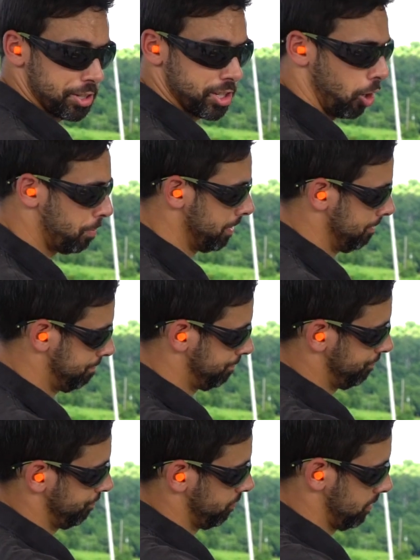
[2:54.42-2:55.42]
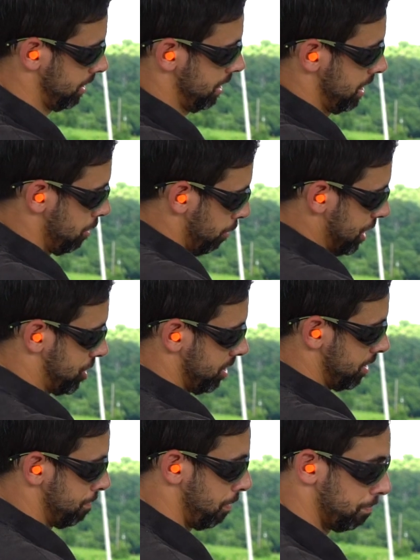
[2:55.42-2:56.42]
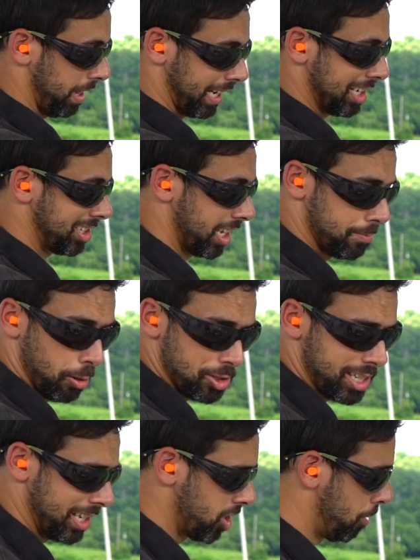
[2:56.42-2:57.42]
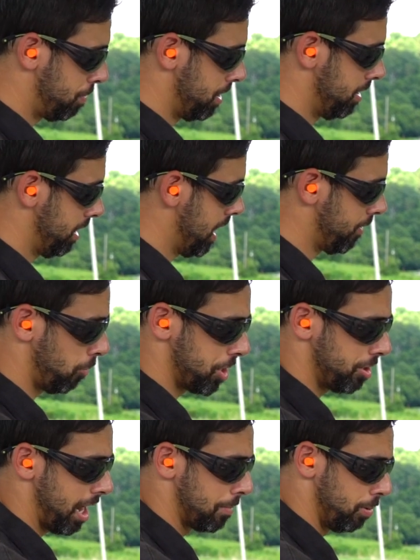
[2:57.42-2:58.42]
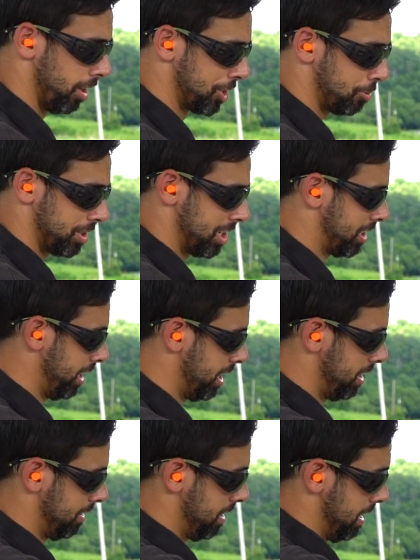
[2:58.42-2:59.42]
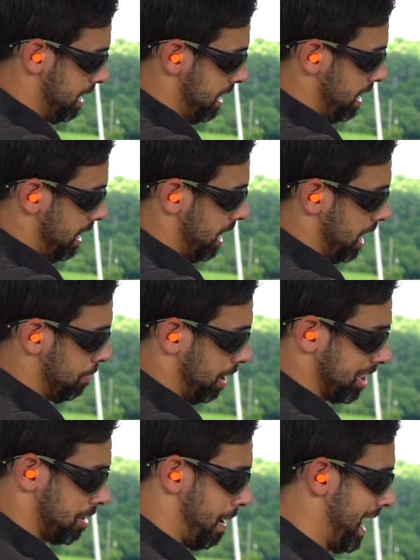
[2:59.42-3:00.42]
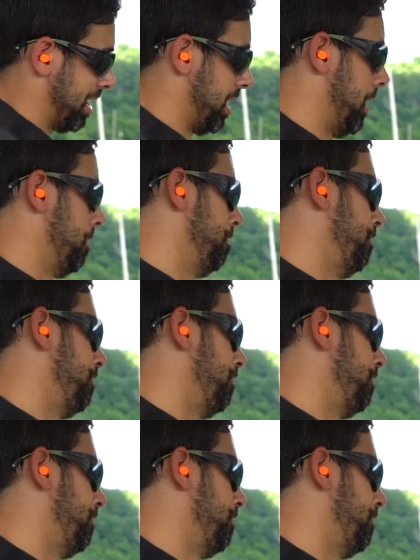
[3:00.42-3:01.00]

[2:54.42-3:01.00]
is open, which, like I said, the bolt stays open even when you're out of bullets with this gun because of the magazine.